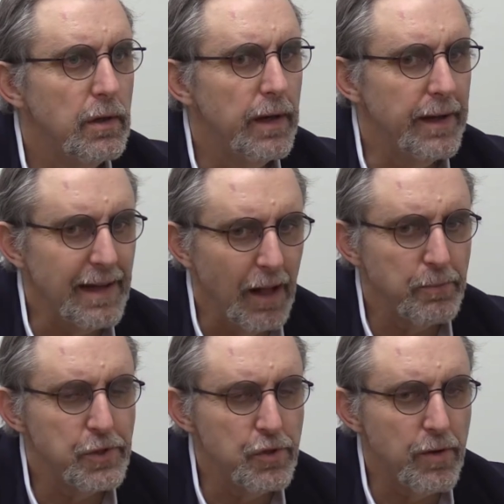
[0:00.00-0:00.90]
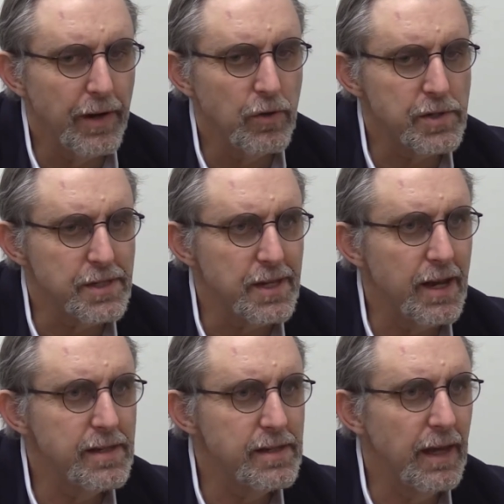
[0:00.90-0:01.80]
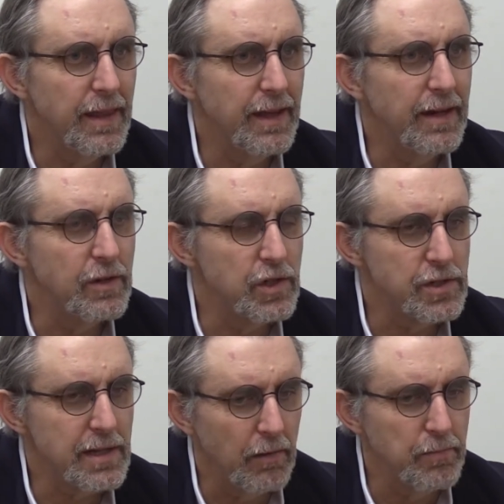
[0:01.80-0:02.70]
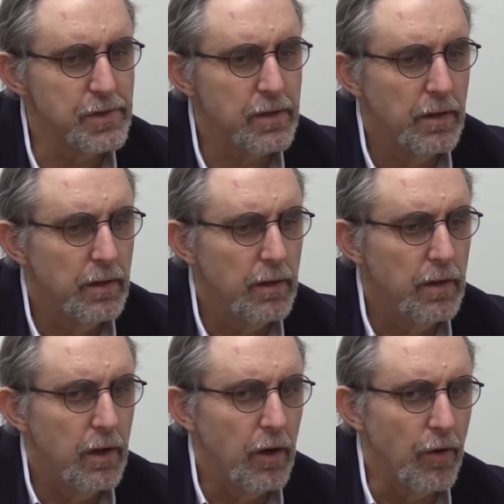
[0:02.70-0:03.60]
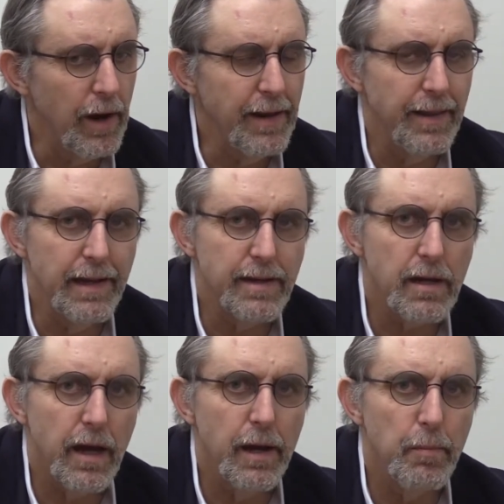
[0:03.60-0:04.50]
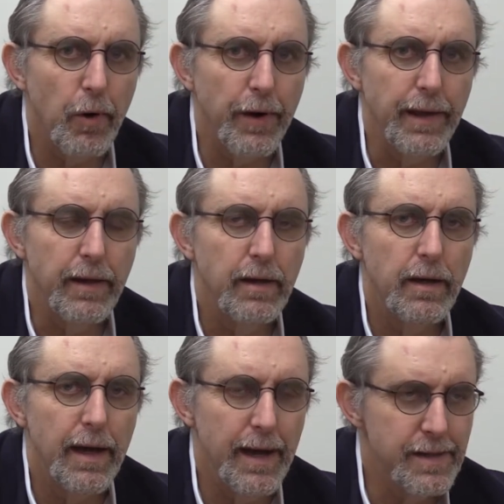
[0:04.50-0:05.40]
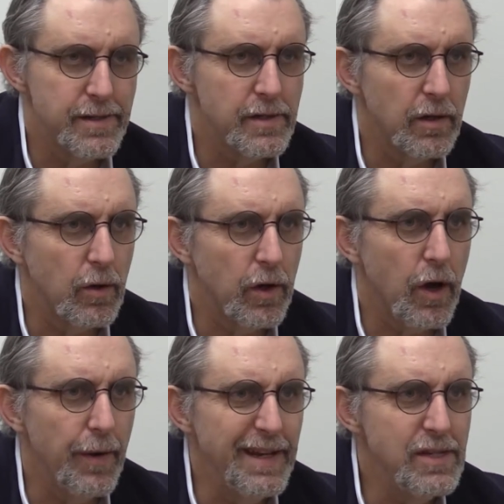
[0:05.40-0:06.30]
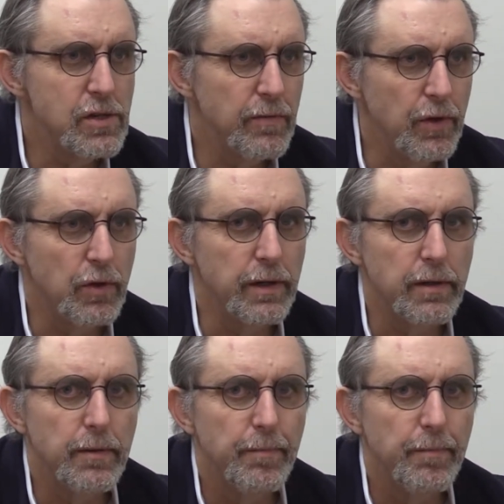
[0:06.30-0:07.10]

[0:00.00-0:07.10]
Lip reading: It helps you run your society, and then it just helps run the entire body as a cohesive unit.